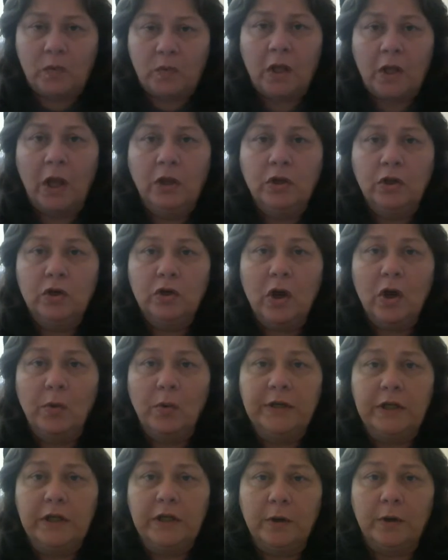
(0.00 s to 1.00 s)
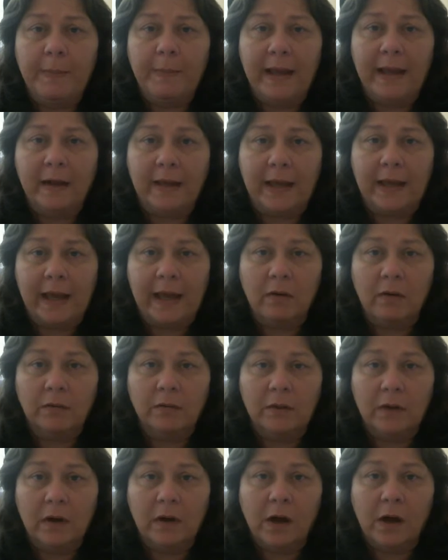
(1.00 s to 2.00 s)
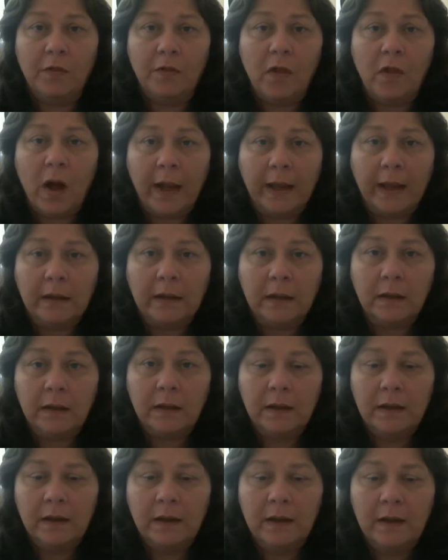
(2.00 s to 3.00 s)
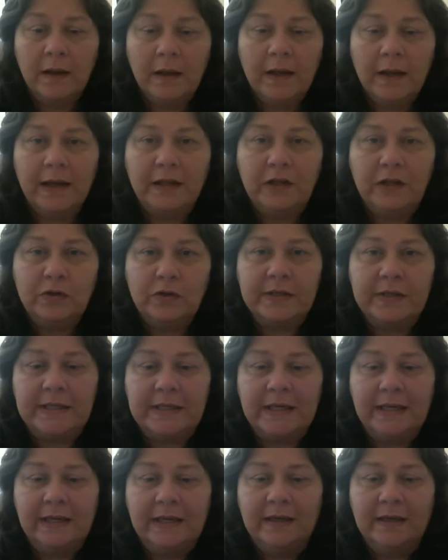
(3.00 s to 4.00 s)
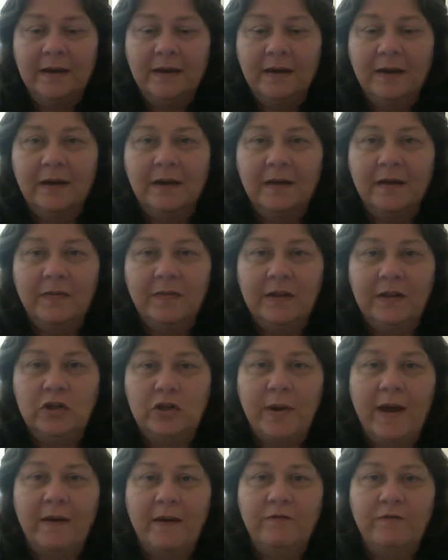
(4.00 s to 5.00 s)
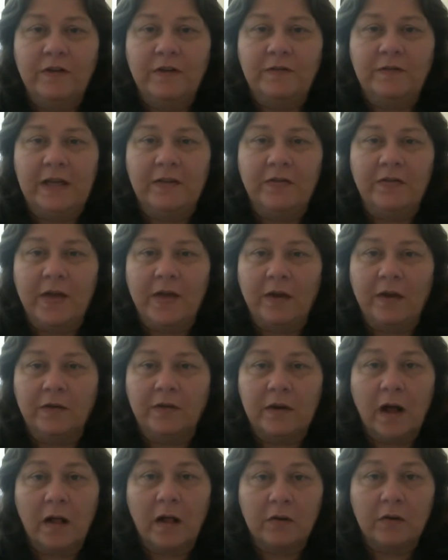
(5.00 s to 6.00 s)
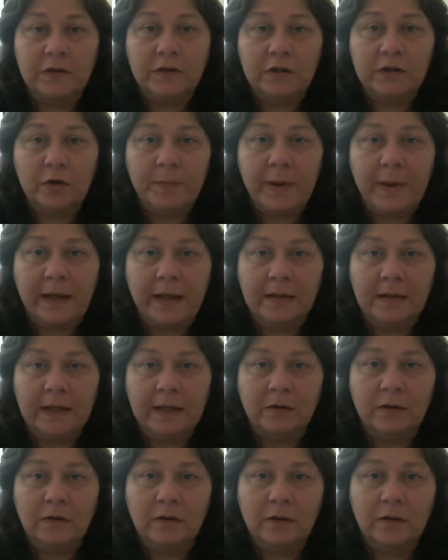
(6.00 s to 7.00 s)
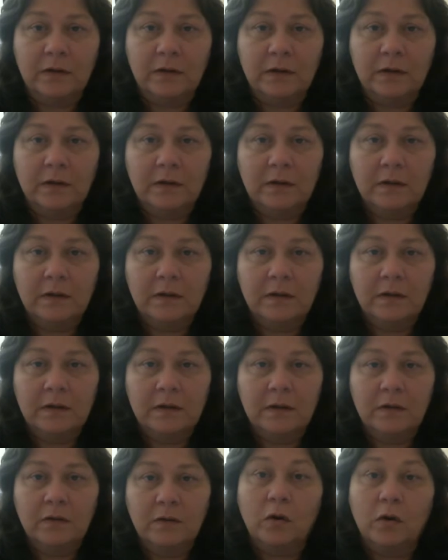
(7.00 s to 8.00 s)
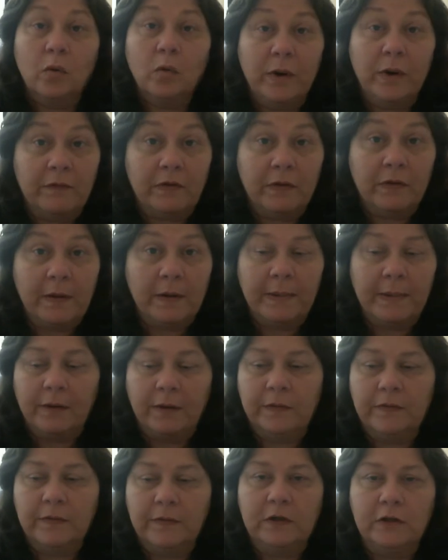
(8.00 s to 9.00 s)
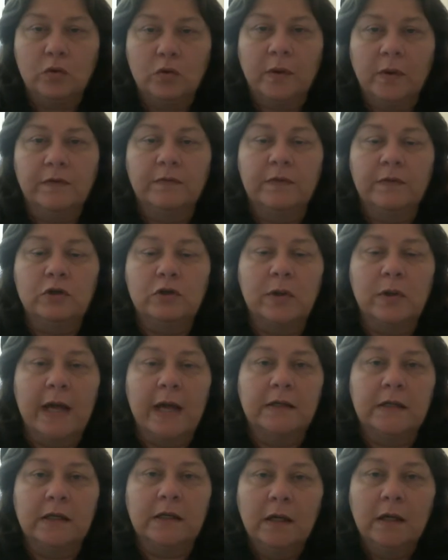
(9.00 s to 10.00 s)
and you go into your bank account online and you see that you have $15,000 in your bank now, or whatever the amount is that you want to visualize.